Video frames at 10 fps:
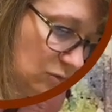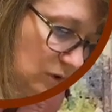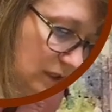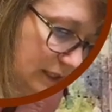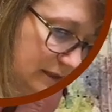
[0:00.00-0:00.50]

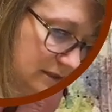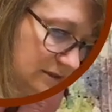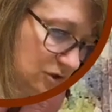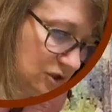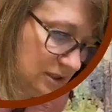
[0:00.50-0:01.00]
willing to
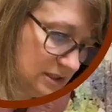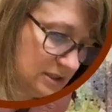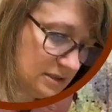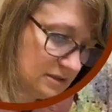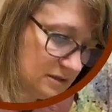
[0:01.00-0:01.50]

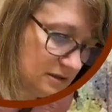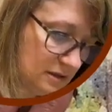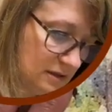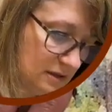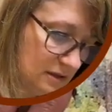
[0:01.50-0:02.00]
just
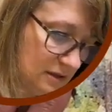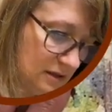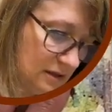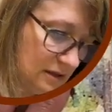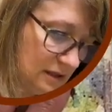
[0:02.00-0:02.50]

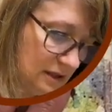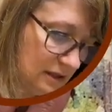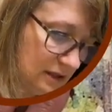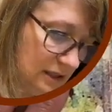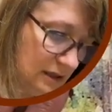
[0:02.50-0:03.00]
kind
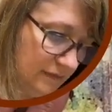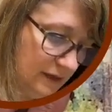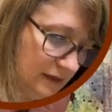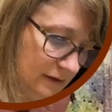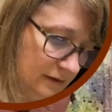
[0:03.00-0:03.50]
of get in
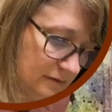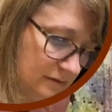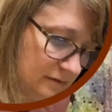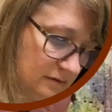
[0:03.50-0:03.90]
there and